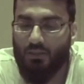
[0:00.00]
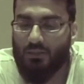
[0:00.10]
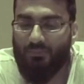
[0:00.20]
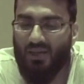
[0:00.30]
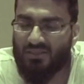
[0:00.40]

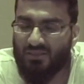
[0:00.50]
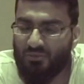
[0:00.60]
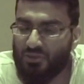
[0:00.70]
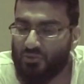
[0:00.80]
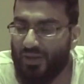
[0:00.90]
The person
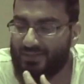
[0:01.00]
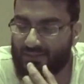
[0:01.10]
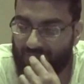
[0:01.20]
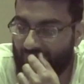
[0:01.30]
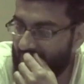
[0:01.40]
who strikes
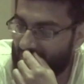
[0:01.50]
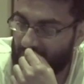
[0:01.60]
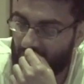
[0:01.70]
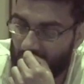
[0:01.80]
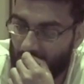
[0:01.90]
his
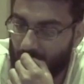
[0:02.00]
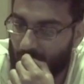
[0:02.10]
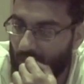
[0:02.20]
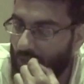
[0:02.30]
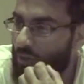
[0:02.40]
face,
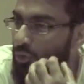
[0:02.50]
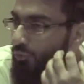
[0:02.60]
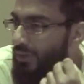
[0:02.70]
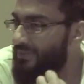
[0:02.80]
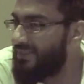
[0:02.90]

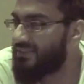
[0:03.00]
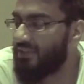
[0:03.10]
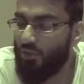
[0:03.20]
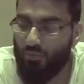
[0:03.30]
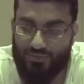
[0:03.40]
who rips his
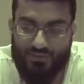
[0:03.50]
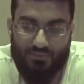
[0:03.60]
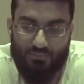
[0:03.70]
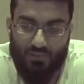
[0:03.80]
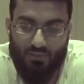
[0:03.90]
clothes